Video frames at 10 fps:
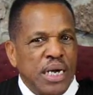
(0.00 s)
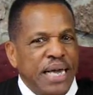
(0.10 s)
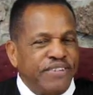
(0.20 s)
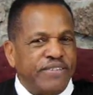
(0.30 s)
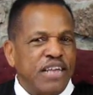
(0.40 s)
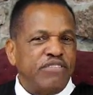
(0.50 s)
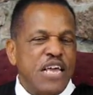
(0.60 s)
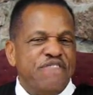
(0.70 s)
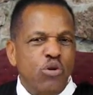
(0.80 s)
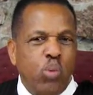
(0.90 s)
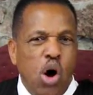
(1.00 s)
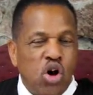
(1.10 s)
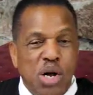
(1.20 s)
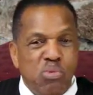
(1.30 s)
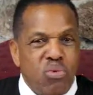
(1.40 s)
He says, If you
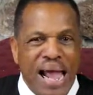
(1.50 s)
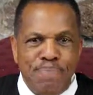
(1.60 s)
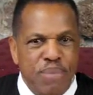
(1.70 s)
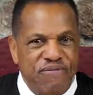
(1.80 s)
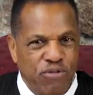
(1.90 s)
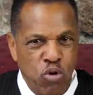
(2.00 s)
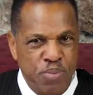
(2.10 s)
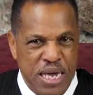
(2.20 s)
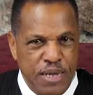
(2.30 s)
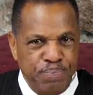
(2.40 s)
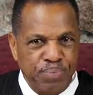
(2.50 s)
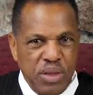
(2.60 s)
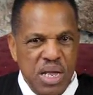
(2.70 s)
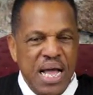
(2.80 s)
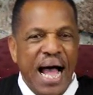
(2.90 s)
walk right before me,
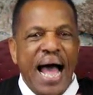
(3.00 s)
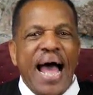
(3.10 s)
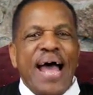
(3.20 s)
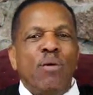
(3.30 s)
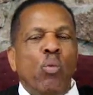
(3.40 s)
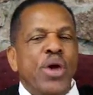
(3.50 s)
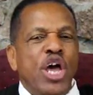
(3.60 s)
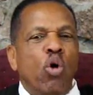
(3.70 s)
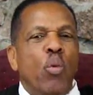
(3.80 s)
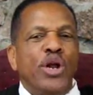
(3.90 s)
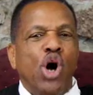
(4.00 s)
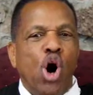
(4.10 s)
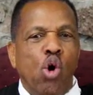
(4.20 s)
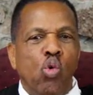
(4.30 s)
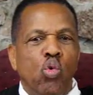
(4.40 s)
I will
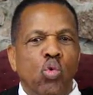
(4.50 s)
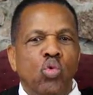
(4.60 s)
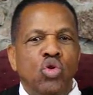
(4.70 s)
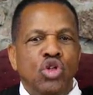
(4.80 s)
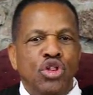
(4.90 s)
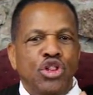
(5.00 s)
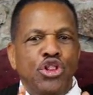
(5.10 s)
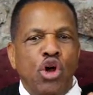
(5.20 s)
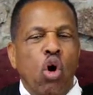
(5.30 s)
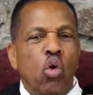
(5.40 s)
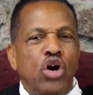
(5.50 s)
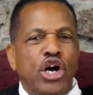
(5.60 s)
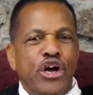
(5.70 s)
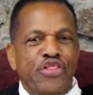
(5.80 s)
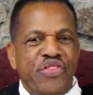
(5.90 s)
withhold no
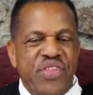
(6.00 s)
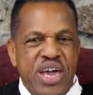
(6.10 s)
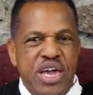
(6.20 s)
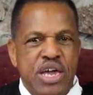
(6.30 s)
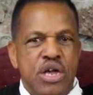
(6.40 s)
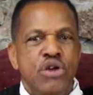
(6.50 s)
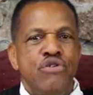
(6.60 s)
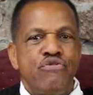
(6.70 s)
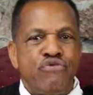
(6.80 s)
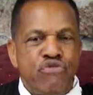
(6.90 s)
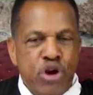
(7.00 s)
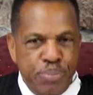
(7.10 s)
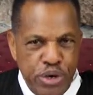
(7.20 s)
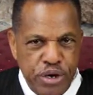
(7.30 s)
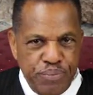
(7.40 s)
good thing from
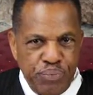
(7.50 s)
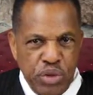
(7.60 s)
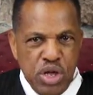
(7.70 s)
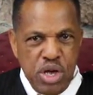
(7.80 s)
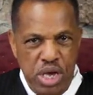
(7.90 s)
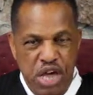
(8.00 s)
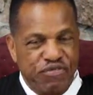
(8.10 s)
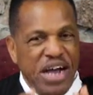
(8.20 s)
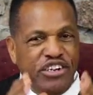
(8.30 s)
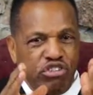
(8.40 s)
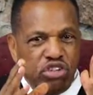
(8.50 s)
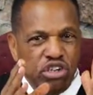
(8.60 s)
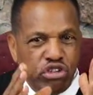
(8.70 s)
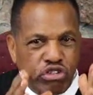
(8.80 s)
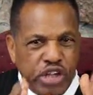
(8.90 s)
you. If I
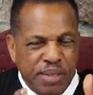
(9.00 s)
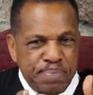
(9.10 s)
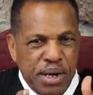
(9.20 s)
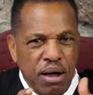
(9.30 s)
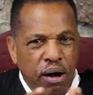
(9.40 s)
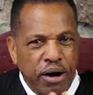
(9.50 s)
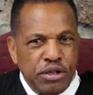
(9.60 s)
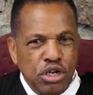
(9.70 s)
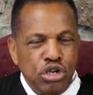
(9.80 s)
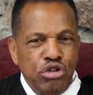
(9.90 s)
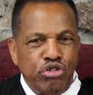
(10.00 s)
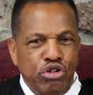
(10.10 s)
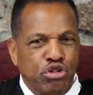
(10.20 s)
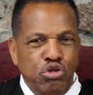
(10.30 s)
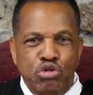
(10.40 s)
just set my heart to
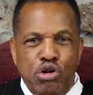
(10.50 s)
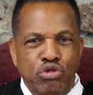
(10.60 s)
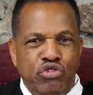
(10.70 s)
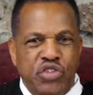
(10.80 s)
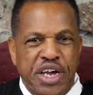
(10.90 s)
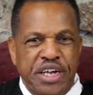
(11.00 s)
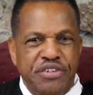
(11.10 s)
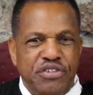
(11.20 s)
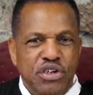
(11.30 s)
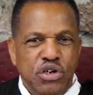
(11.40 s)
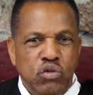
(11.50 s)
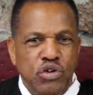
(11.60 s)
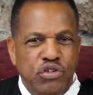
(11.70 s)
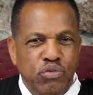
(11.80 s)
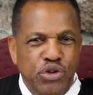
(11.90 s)
do those things
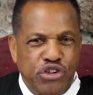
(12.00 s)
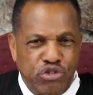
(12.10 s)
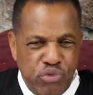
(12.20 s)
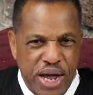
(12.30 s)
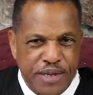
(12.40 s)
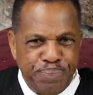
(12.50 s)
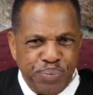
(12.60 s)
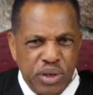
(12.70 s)
which, which is right,